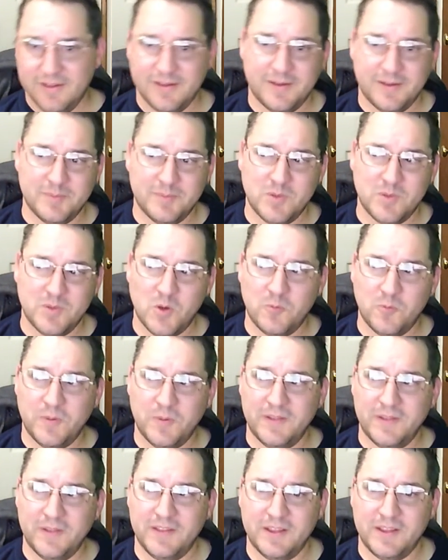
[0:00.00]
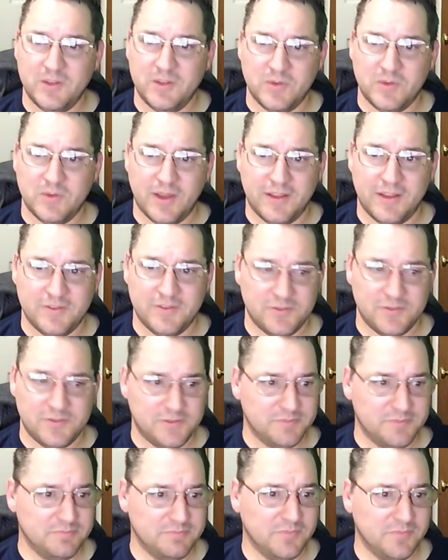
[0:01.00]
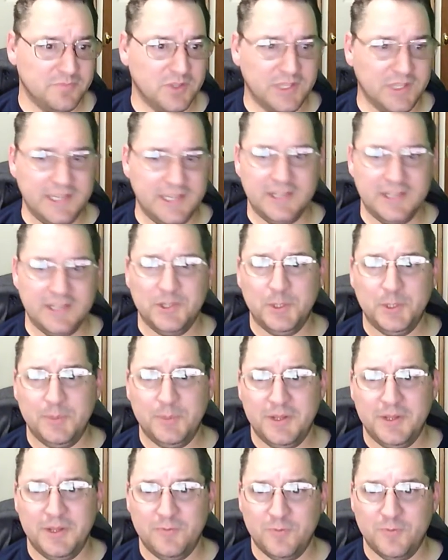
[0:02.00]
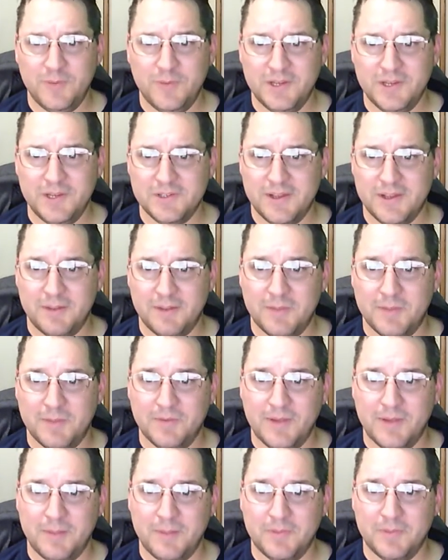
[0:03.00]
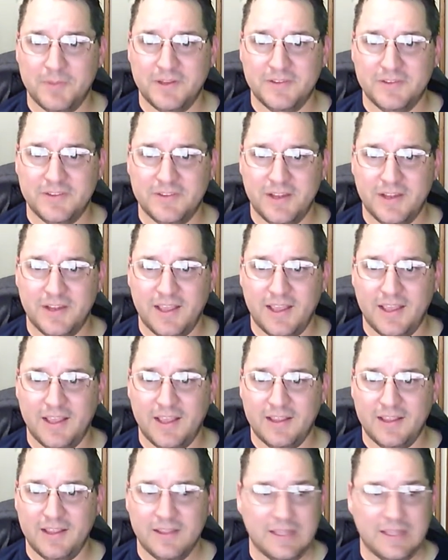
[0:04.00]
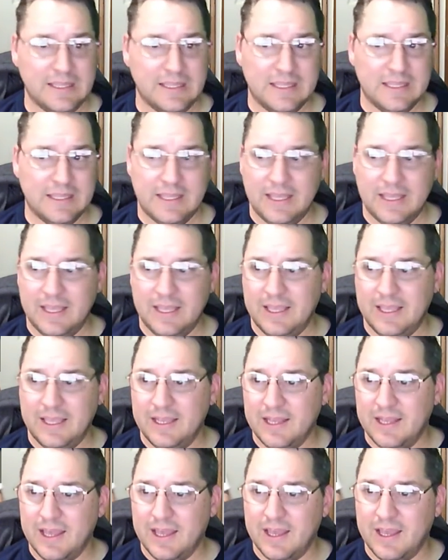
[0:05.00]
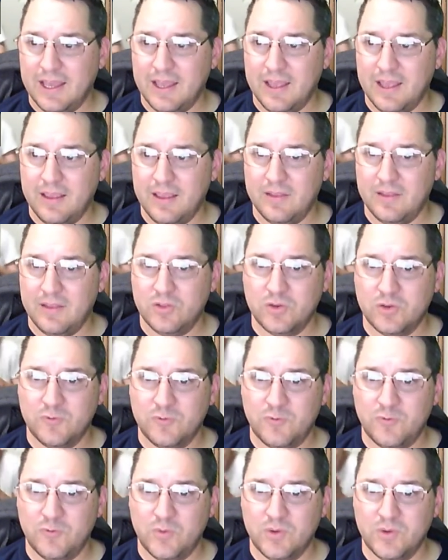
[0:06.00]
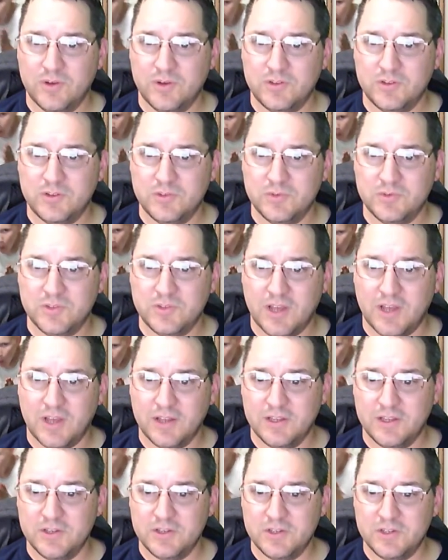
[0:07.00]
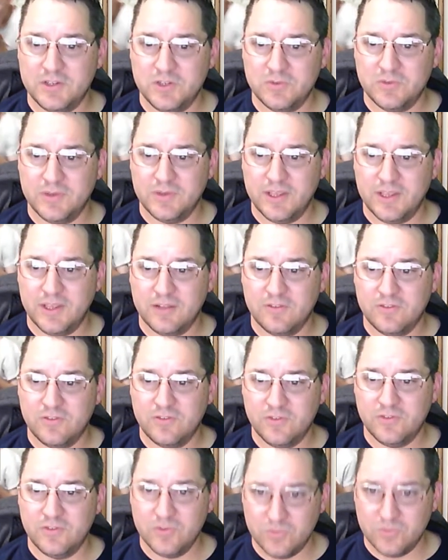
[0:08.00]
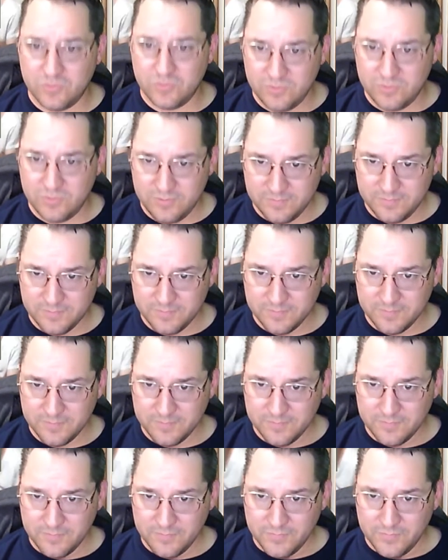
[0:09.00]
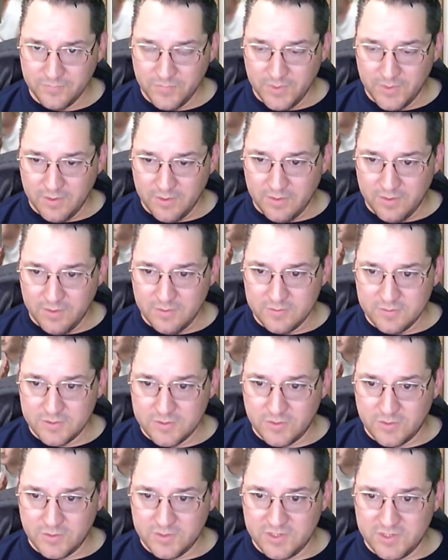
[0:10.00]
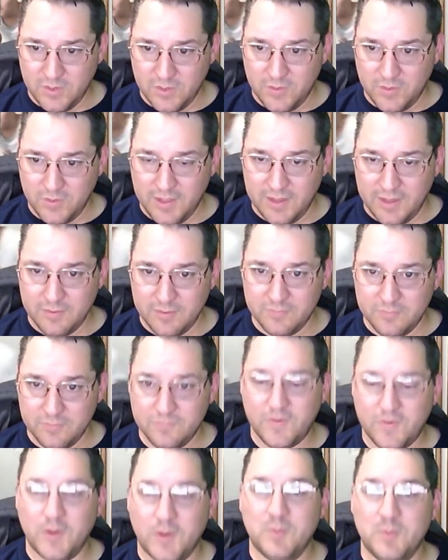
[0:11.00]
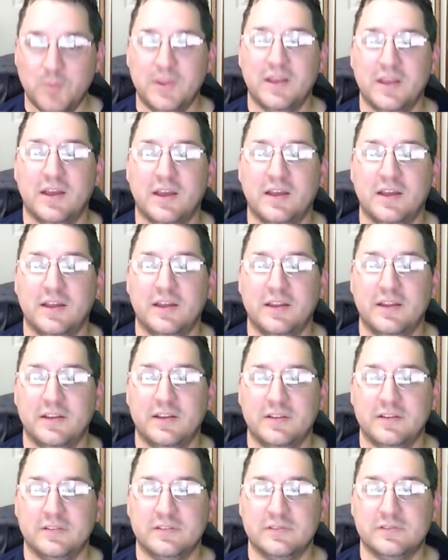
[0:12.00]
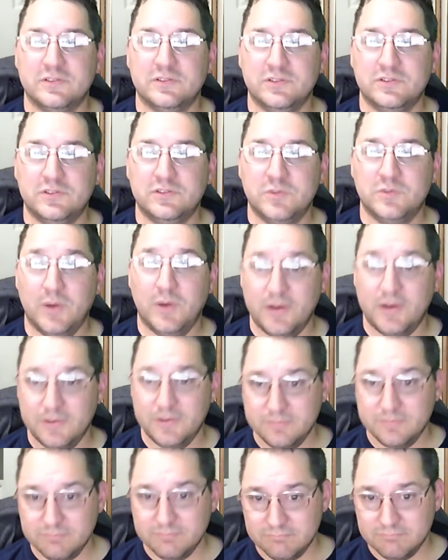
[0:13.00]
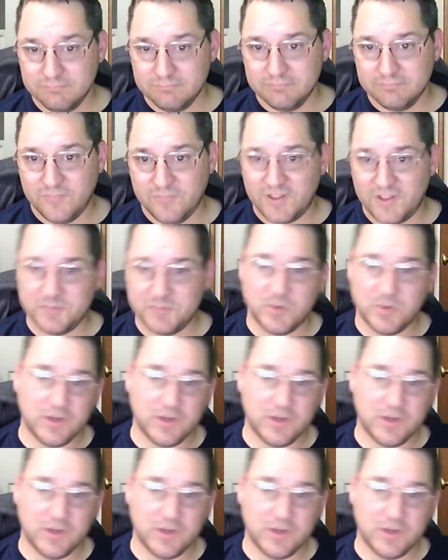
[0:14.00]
Hoping that you guys gleaned a little bit of information out of my ramblings today. And I look forward to talking to you again soon. So until then, follow me on Twitter, Facebook.